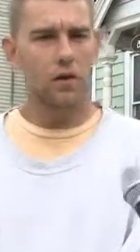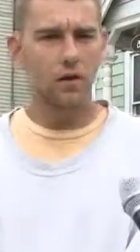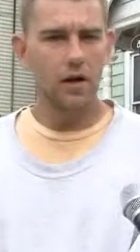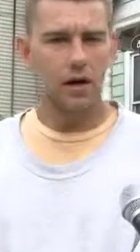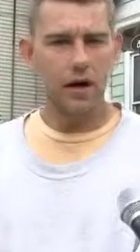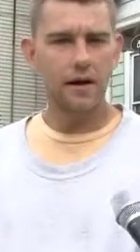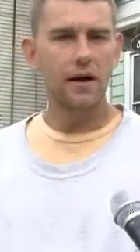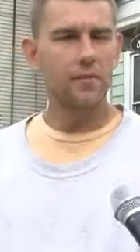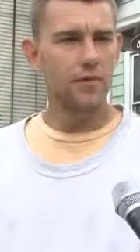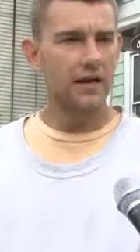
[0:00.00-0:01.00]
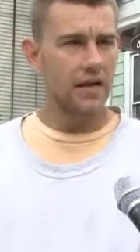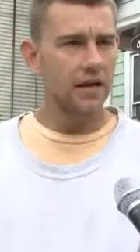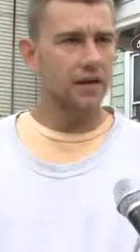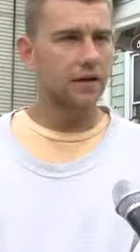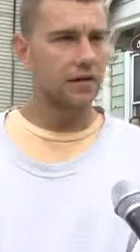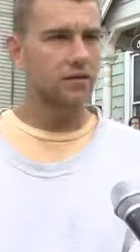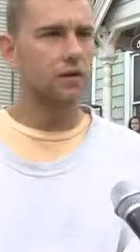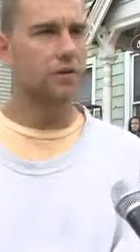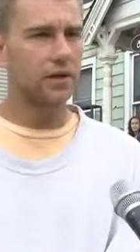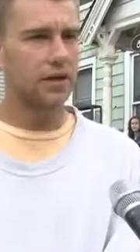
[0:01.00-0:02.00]
Well, I'm a mechanic. I
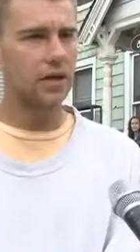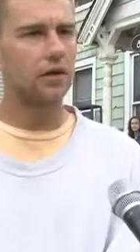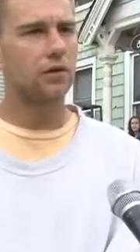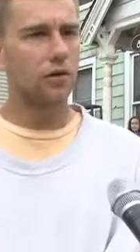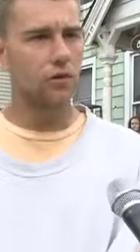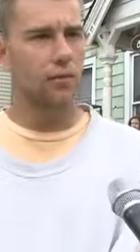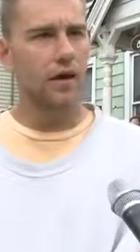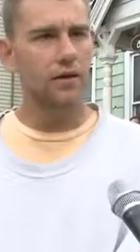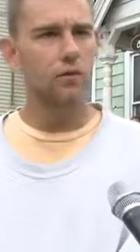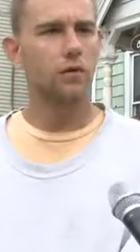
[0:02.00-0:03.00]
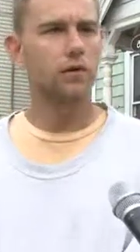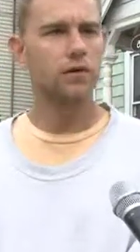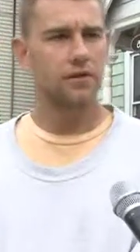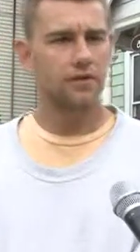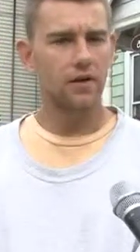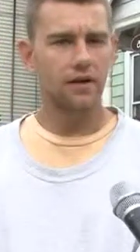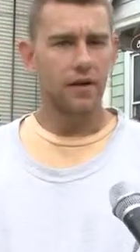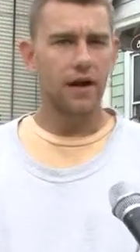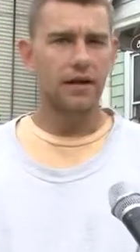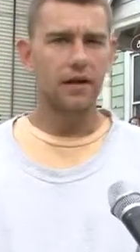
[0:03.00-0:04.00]
do mechanic, auto body work, stuff like
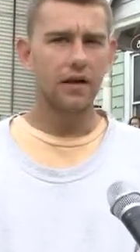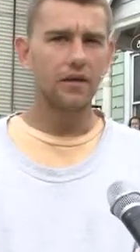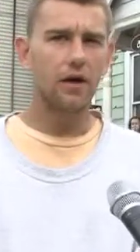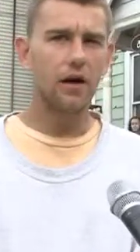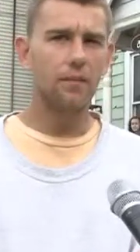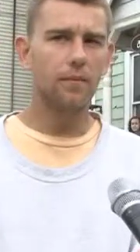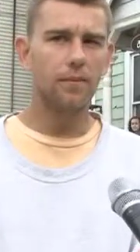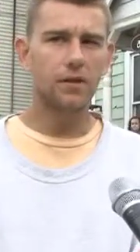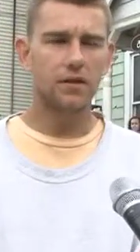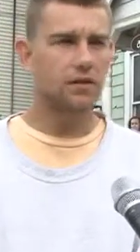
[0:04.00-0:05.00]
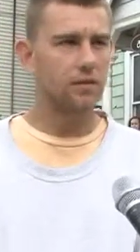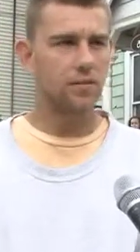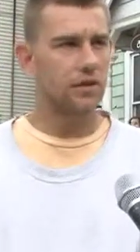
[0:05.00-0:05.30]
that. And the